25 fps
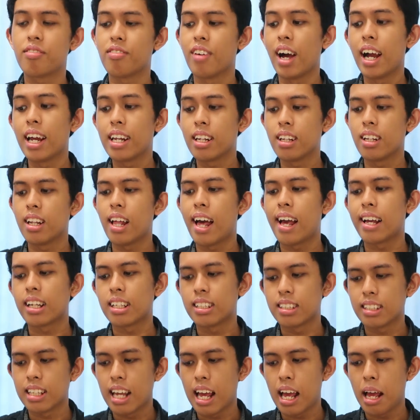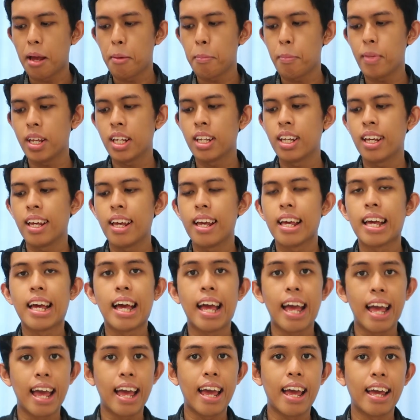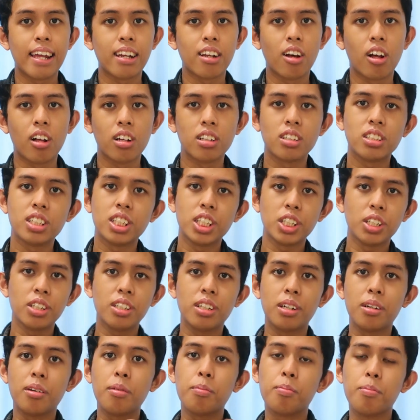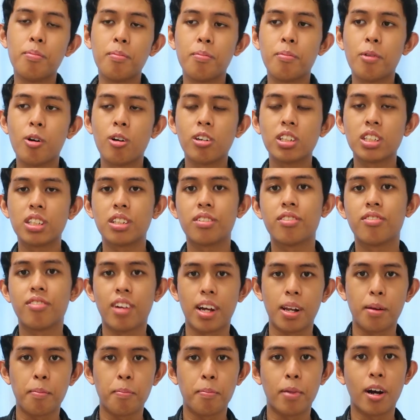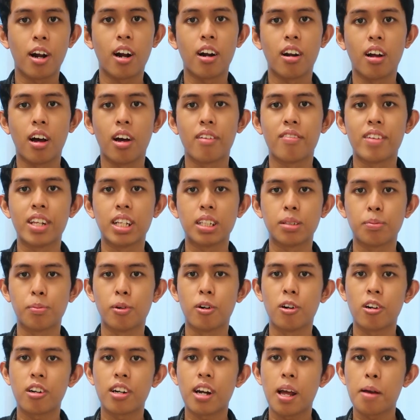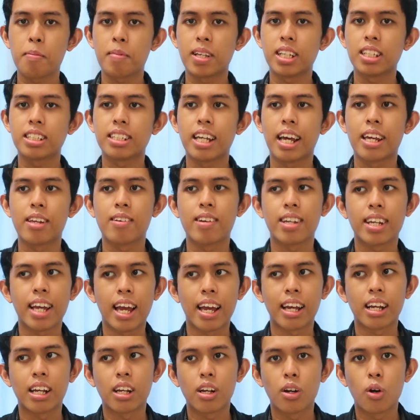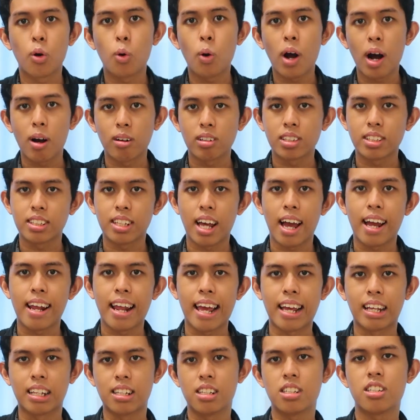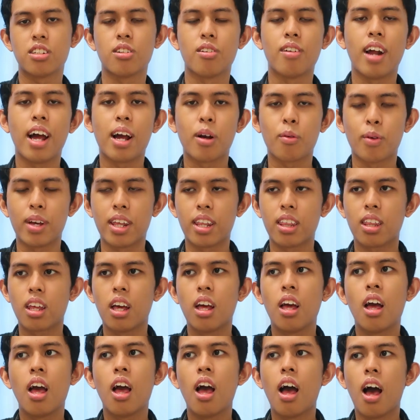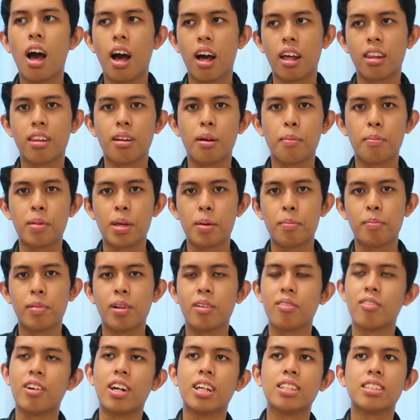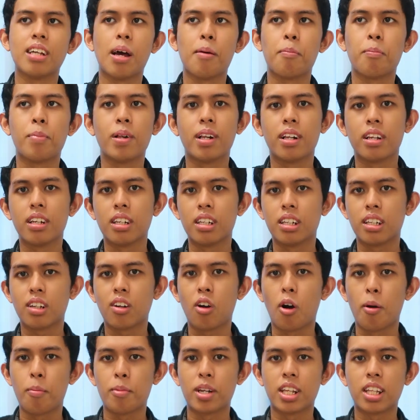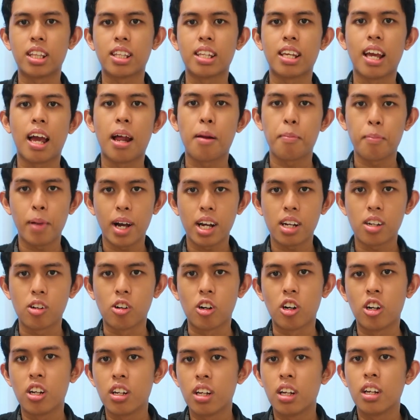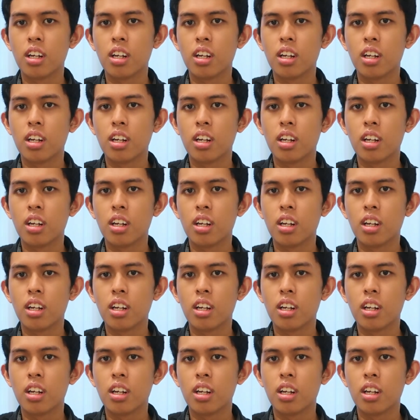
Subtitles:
final exam. And also the most fun part of this program is that you can go outside and interact with other people, for example, the community at Pago.